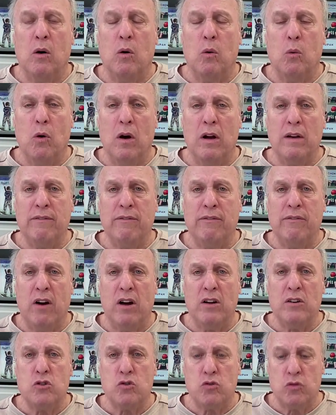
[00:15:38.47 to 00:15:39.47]
one
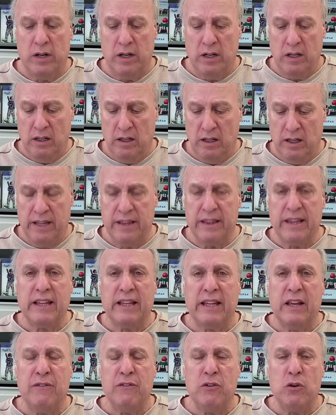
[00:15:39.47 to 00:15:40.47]
fun drill and
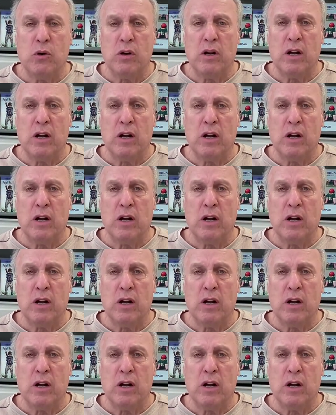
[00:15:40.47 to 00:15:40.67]
then give you